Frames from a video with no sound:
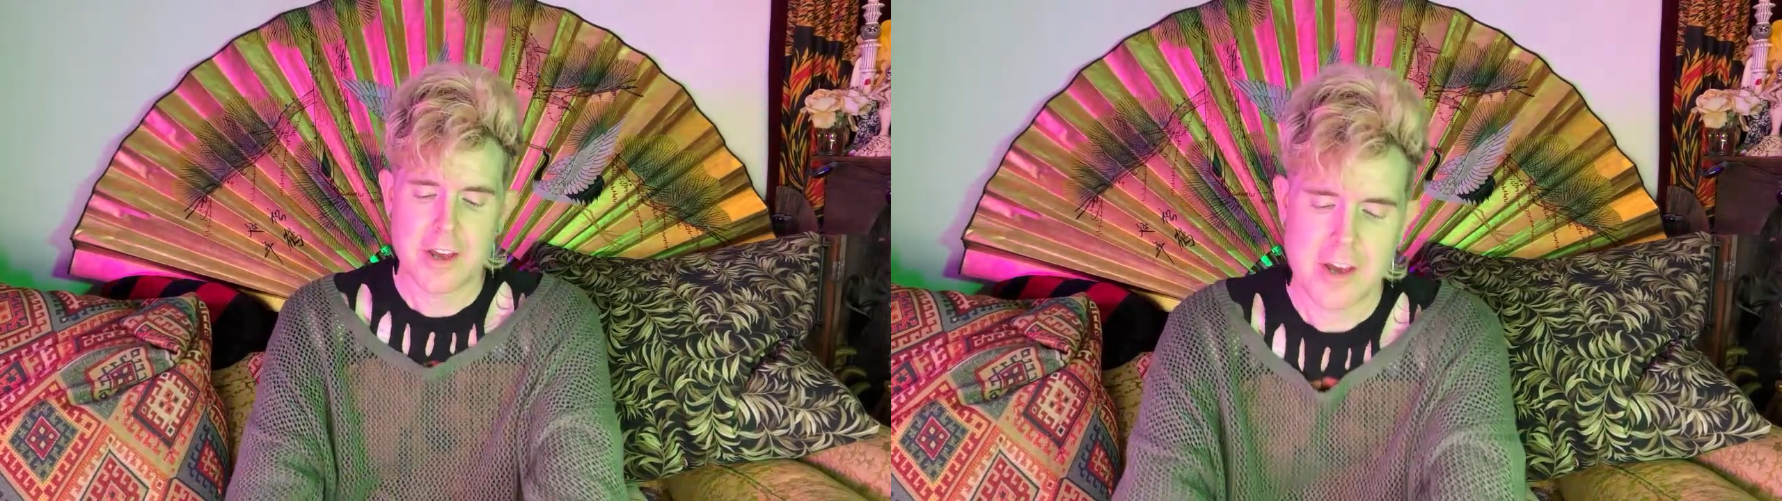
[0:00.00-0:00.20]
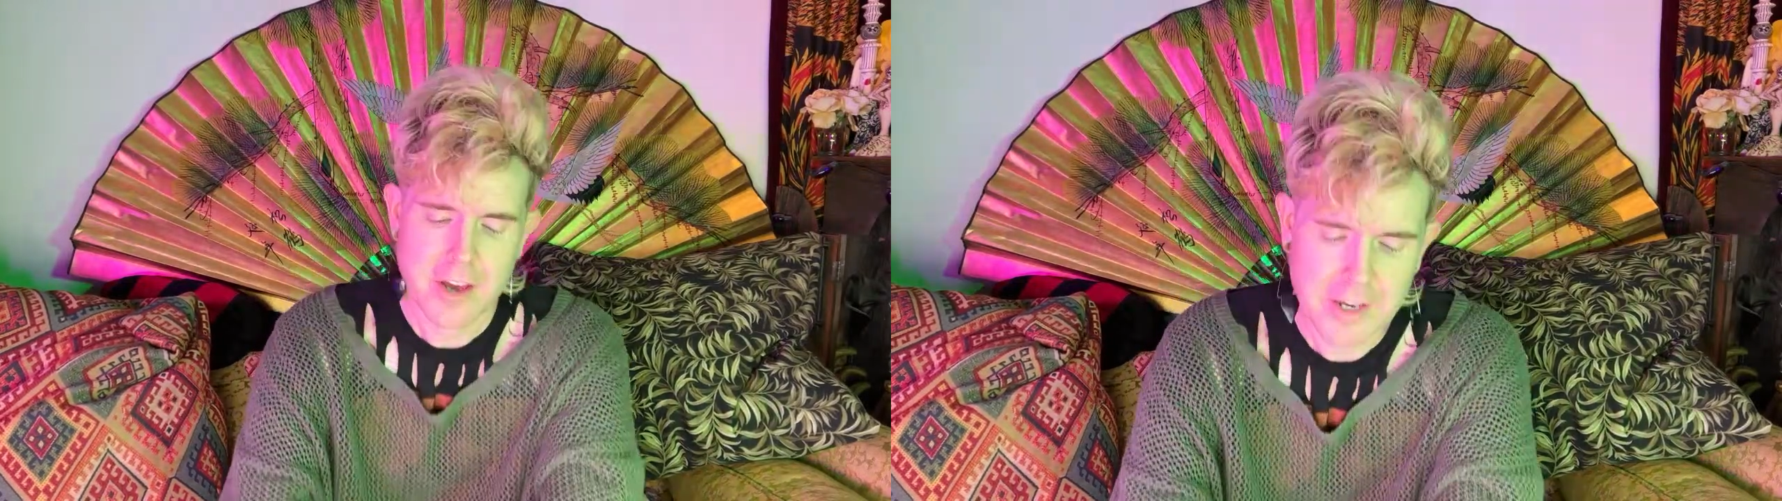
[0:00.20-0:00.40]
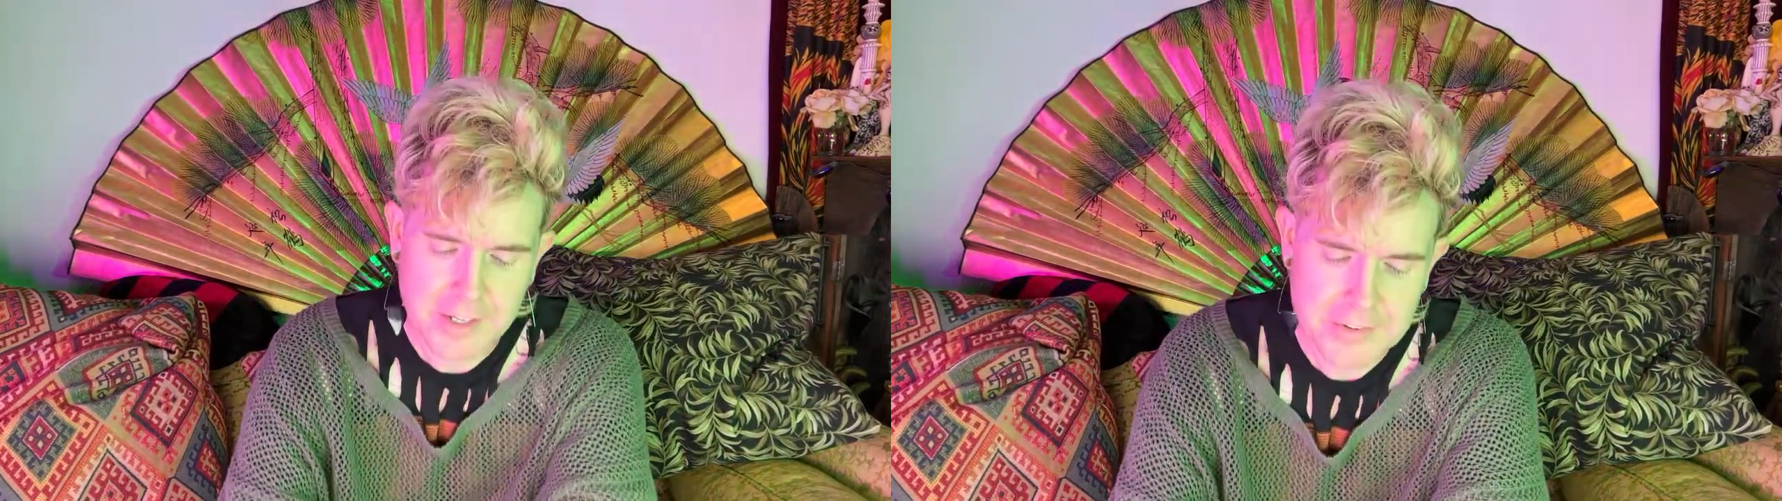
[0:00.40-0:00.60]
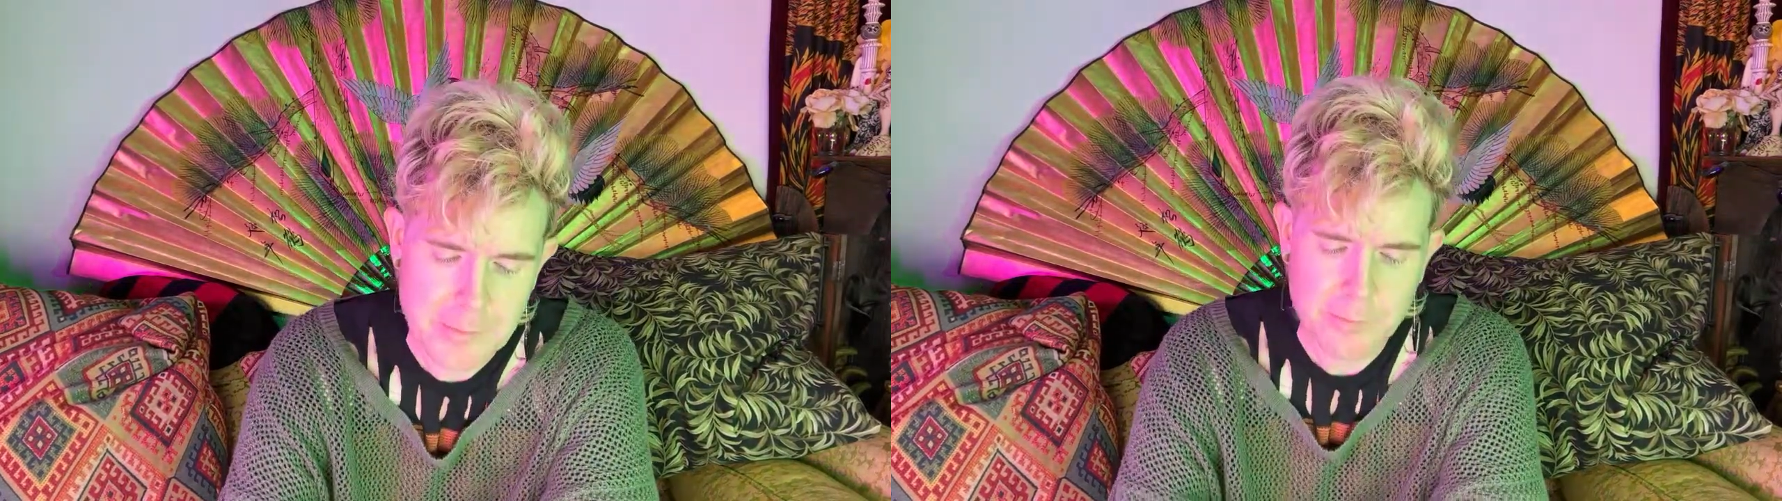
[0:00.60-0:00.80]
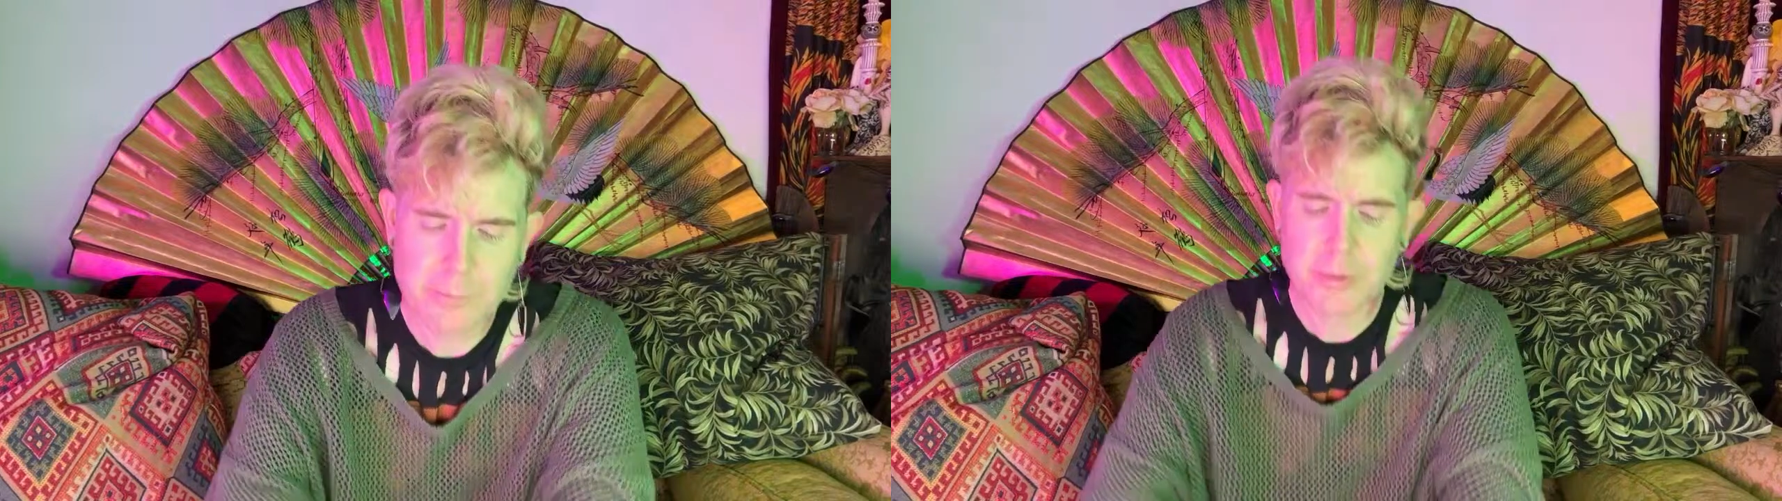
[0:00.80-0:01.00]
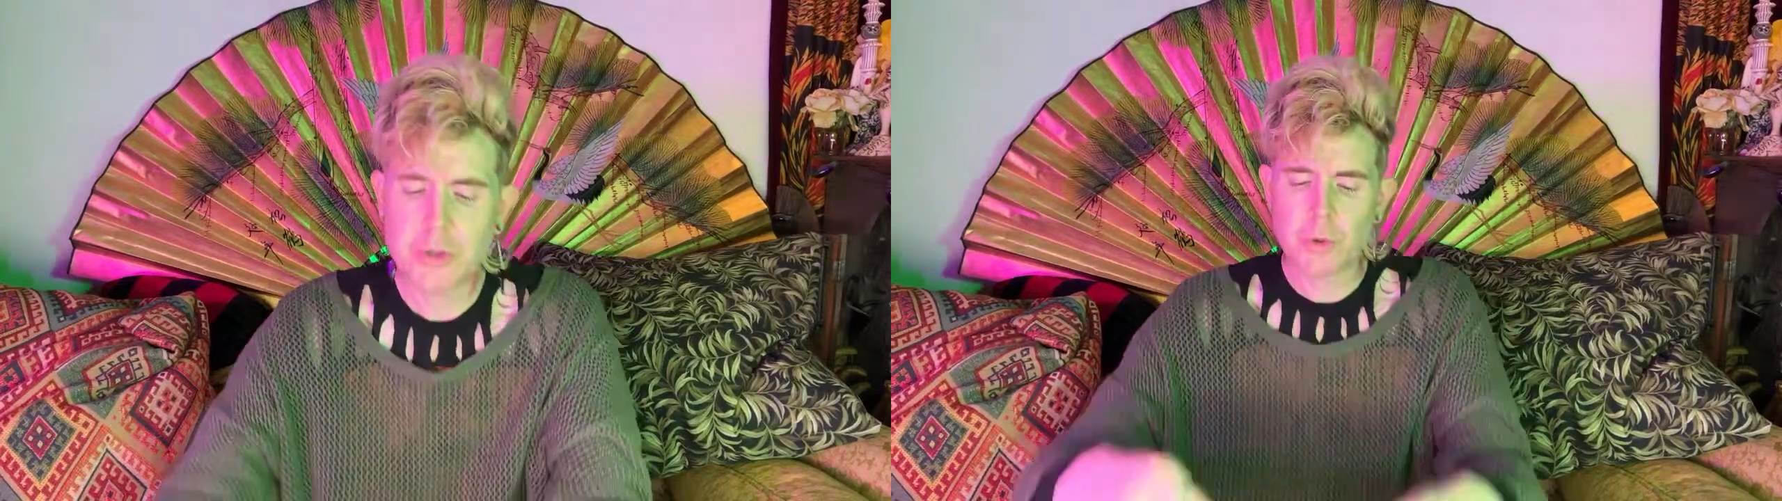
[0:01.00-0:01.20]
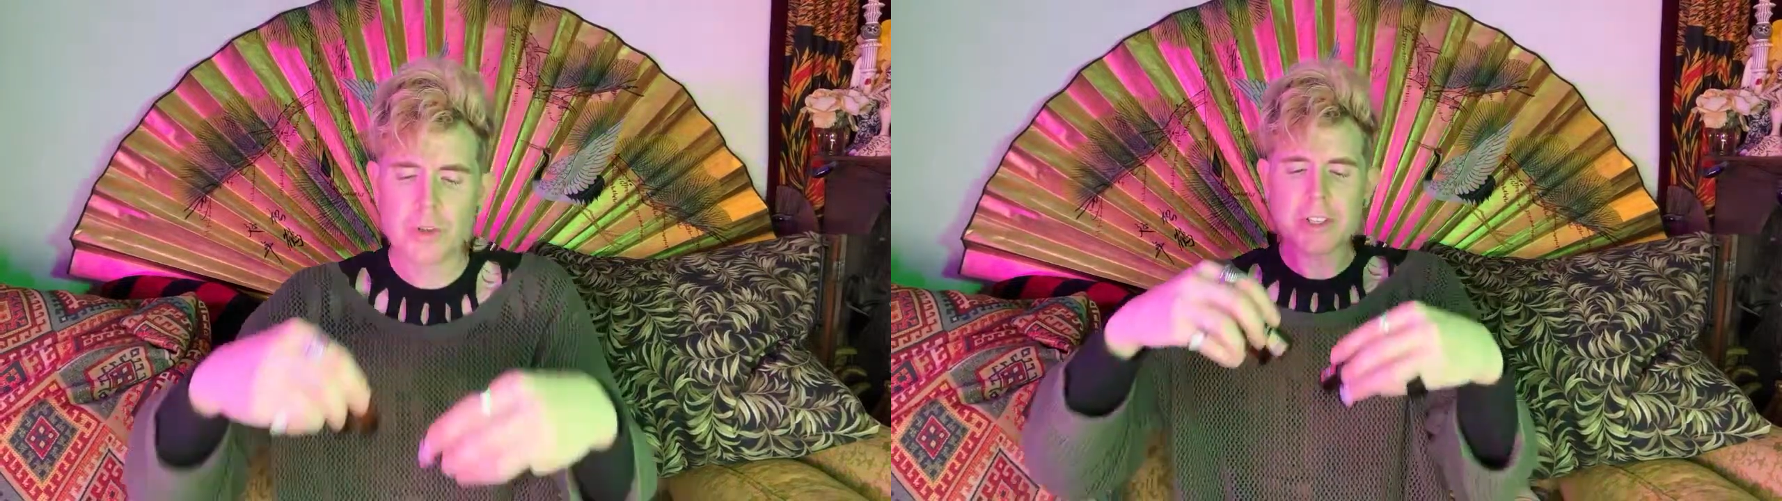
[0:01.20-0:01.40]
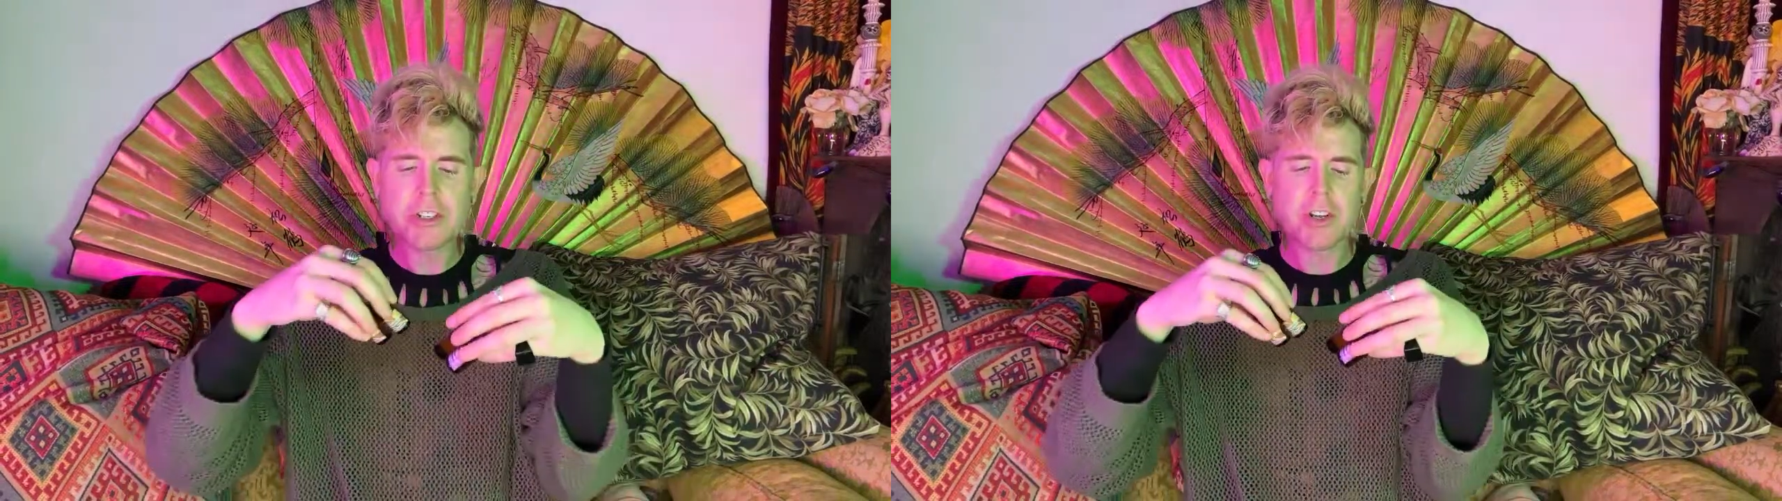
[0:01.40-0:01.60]
Because I'm
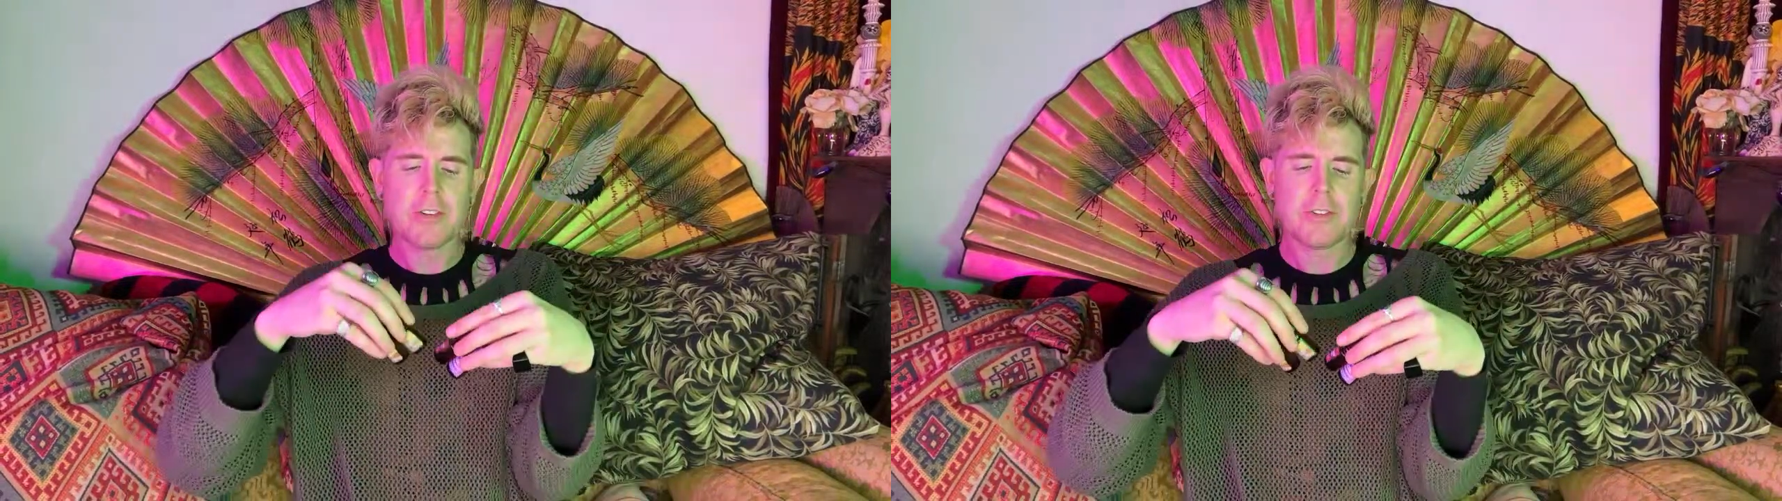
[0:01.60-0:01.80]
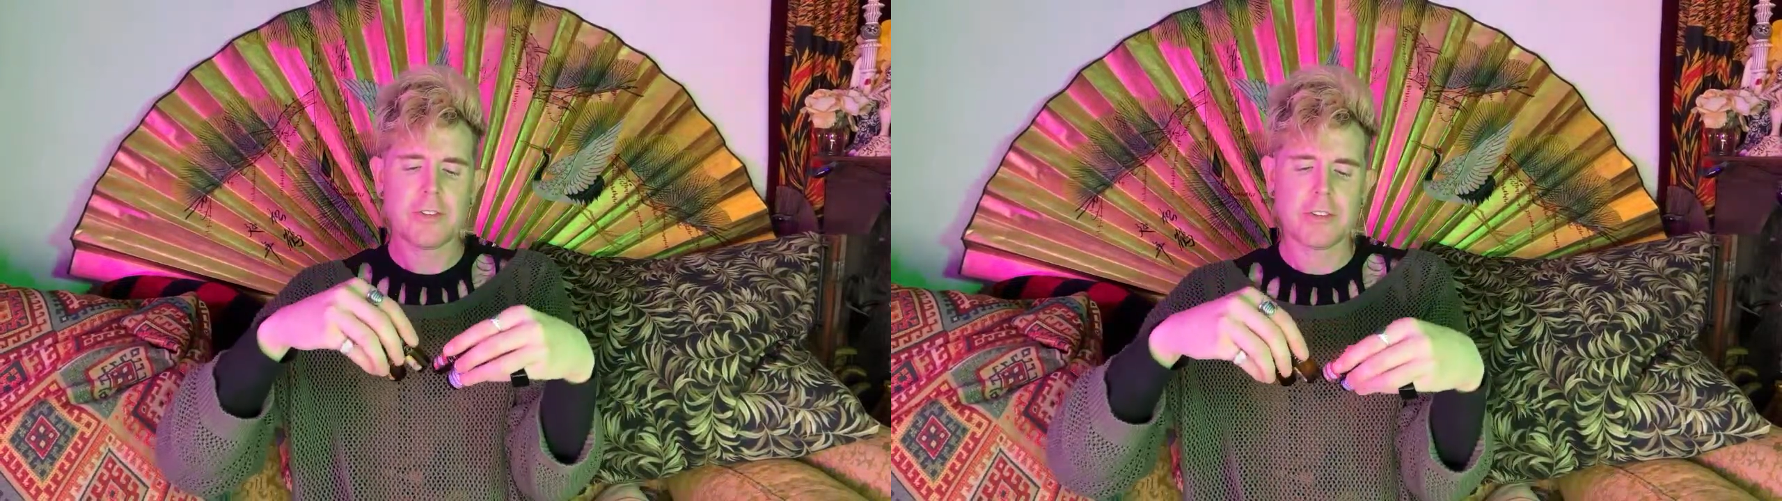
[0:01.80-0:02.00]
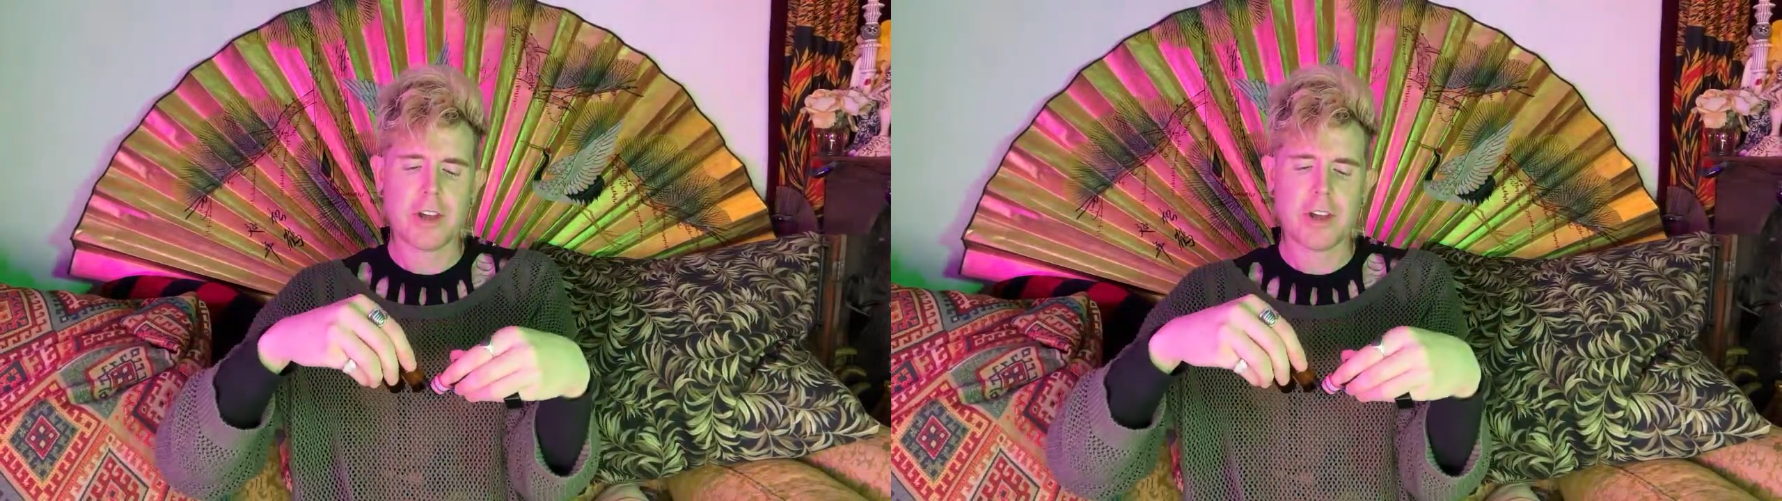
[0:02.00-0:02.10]
purely just